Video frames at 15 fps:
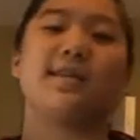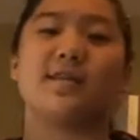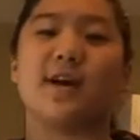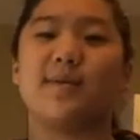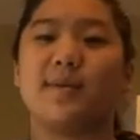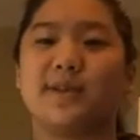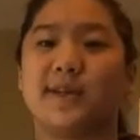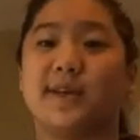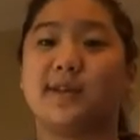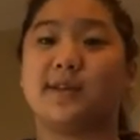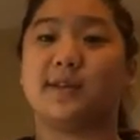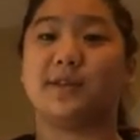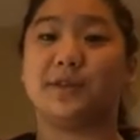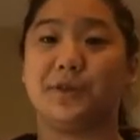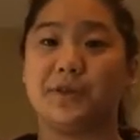this on Material
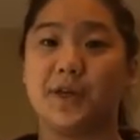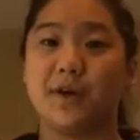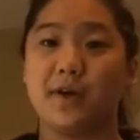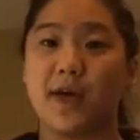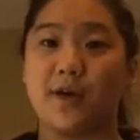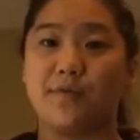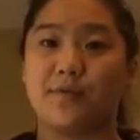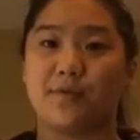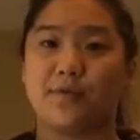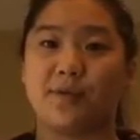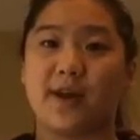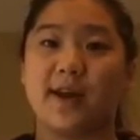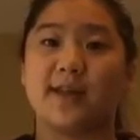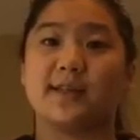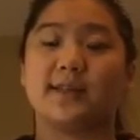Studio, and we
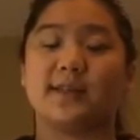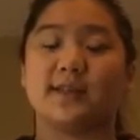created